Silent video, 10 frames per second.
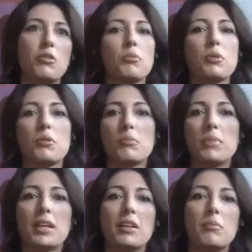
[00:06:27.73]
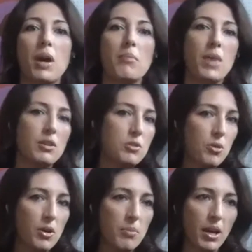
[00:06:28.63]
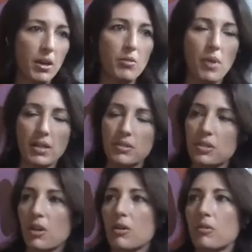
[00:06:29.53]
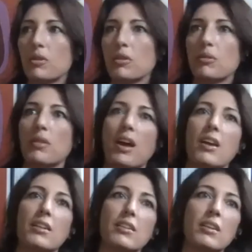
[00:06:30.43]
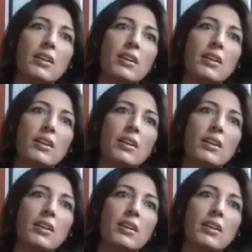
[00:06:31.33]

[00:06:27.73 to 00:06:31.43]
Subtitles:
through meeting my mentor, Michael Whetstone, who then